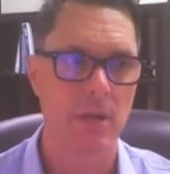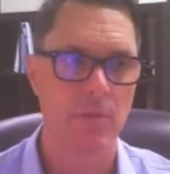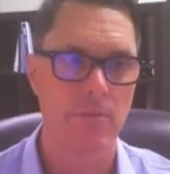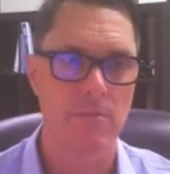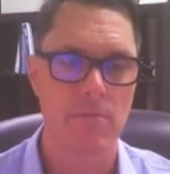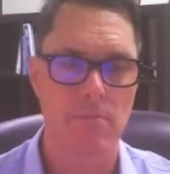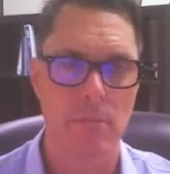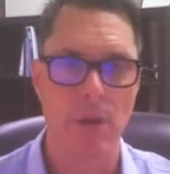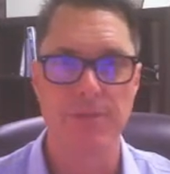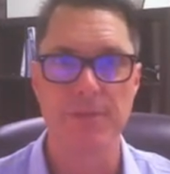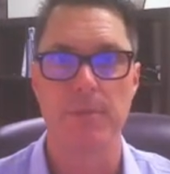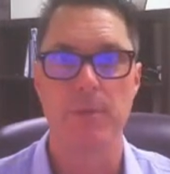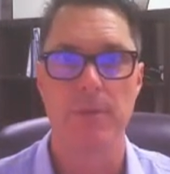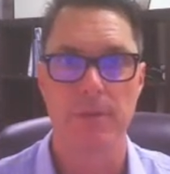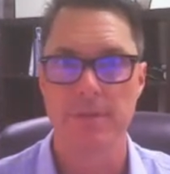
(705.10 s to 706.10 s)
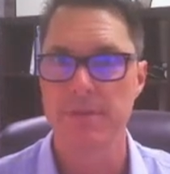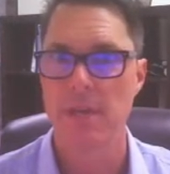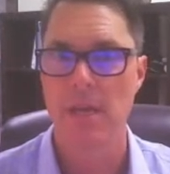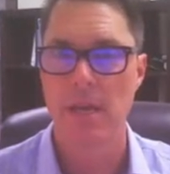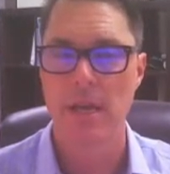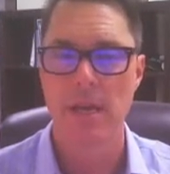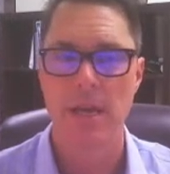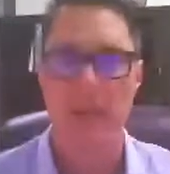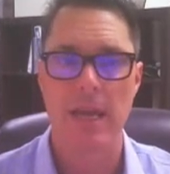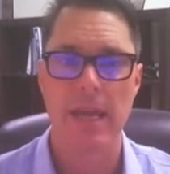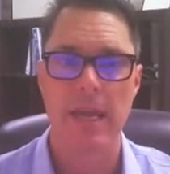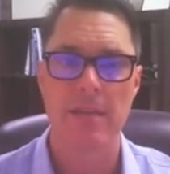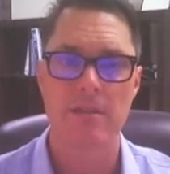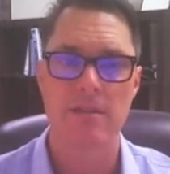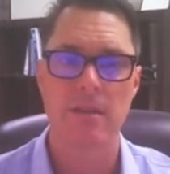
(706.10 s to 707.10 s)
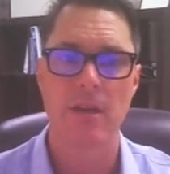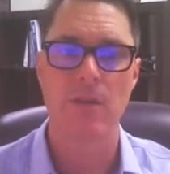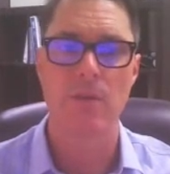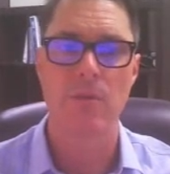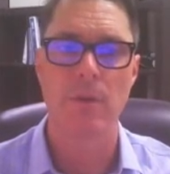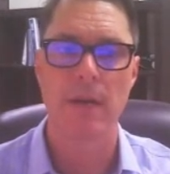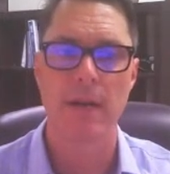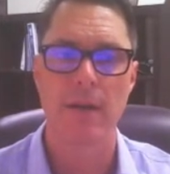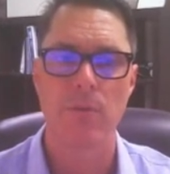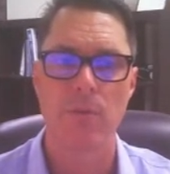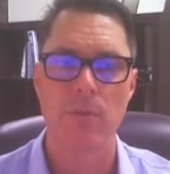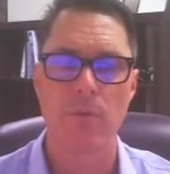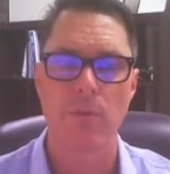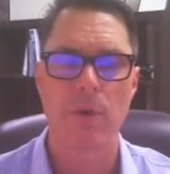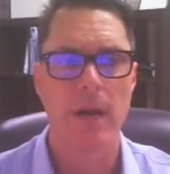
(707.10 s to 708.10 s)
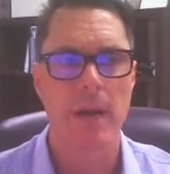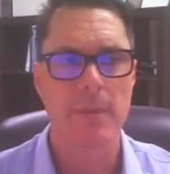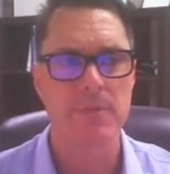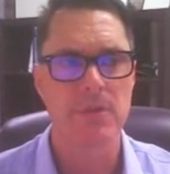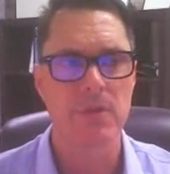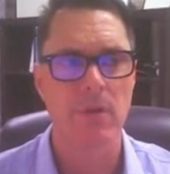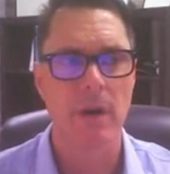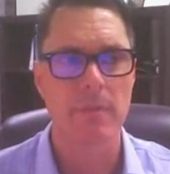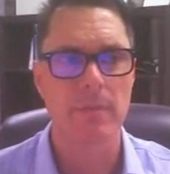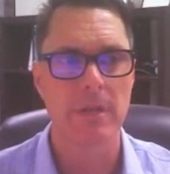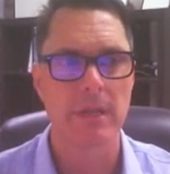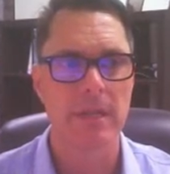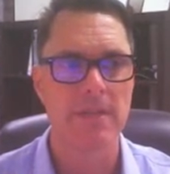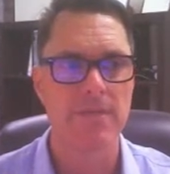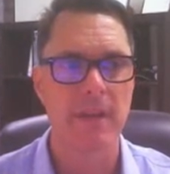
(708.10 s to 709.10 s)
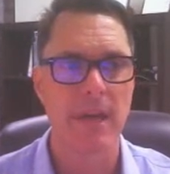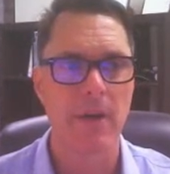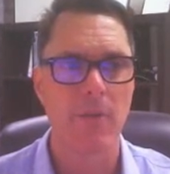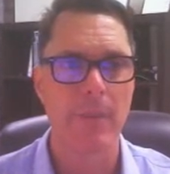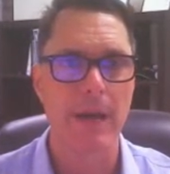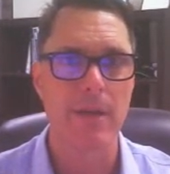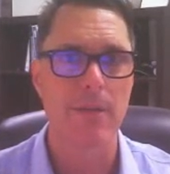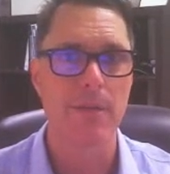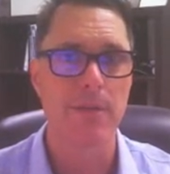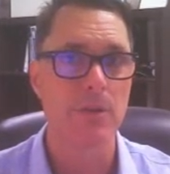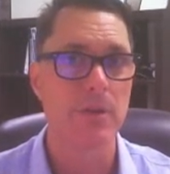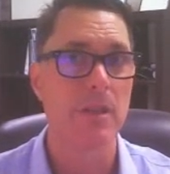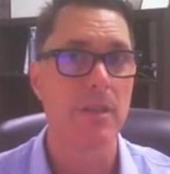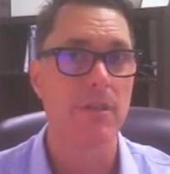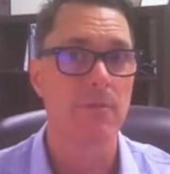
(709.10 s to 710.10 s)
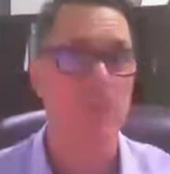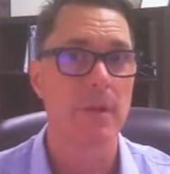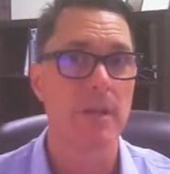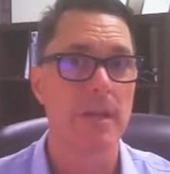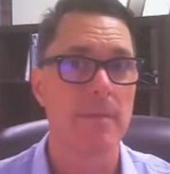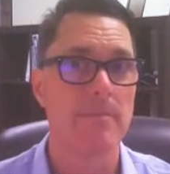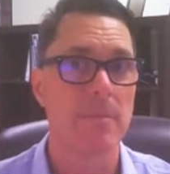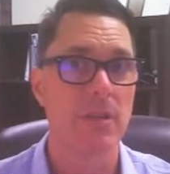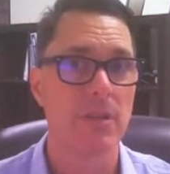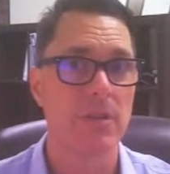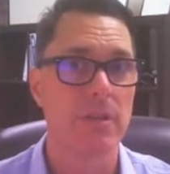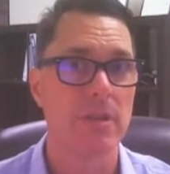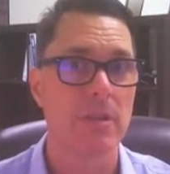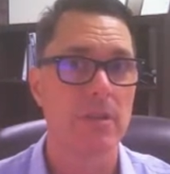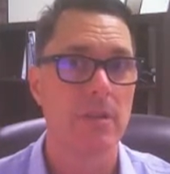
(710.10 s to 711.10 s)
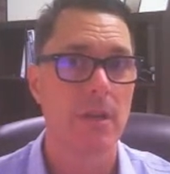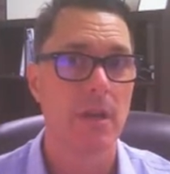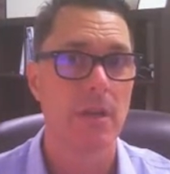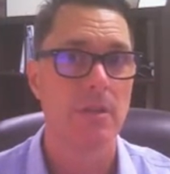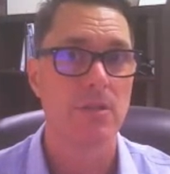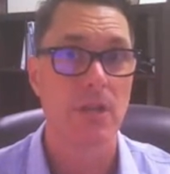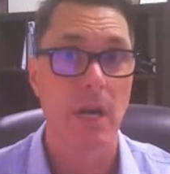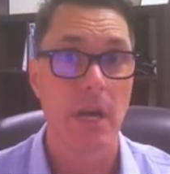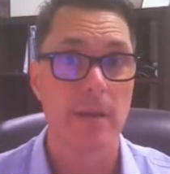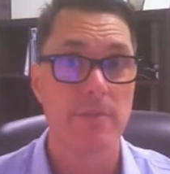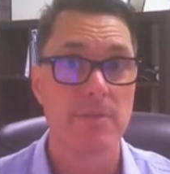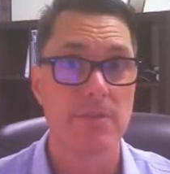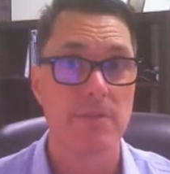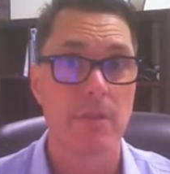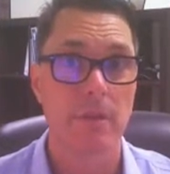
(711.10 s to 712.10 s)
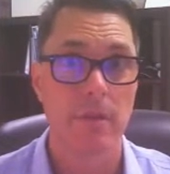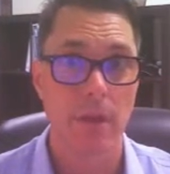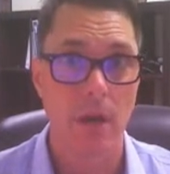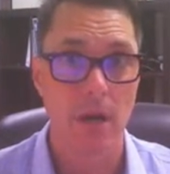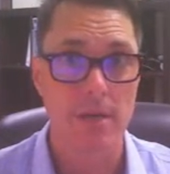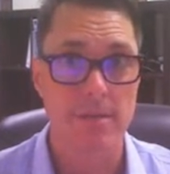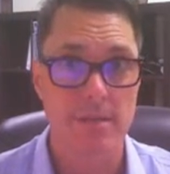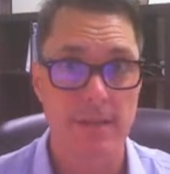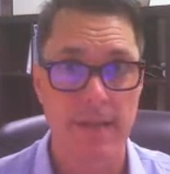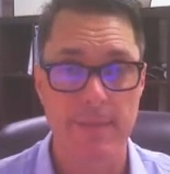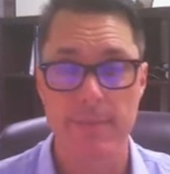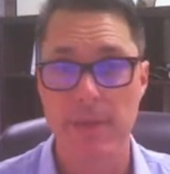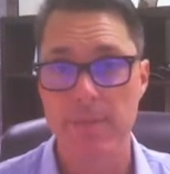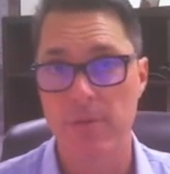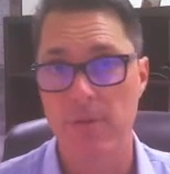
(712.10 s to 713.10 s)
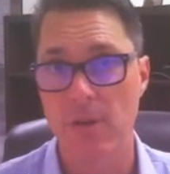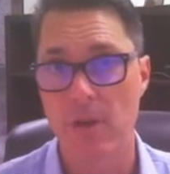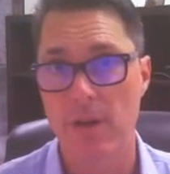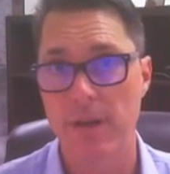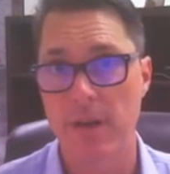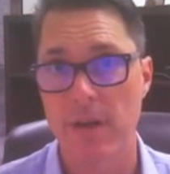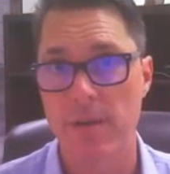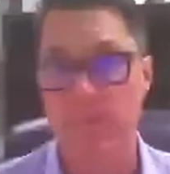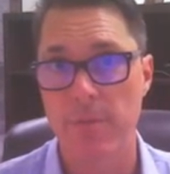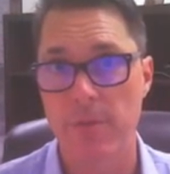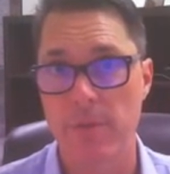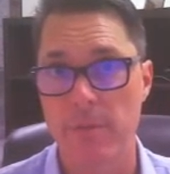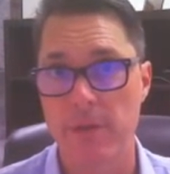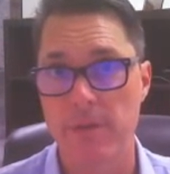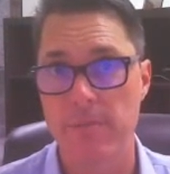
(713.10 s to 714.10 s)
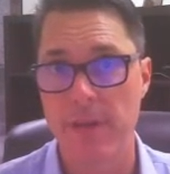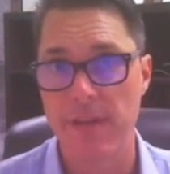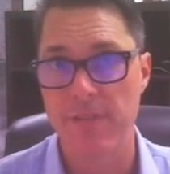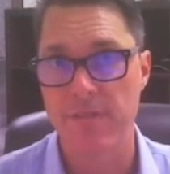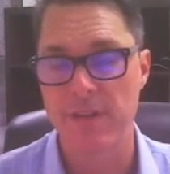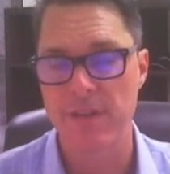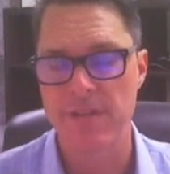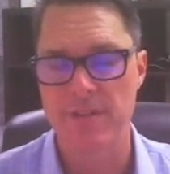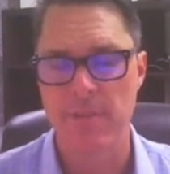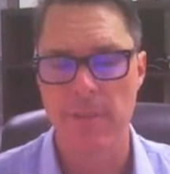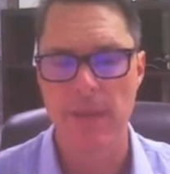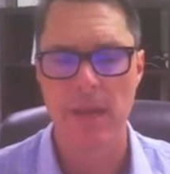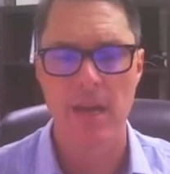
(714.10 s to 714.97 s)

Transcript: multiples, and so we're up to, I believe now, about 33 million jobs lost and people on unemployment benefits.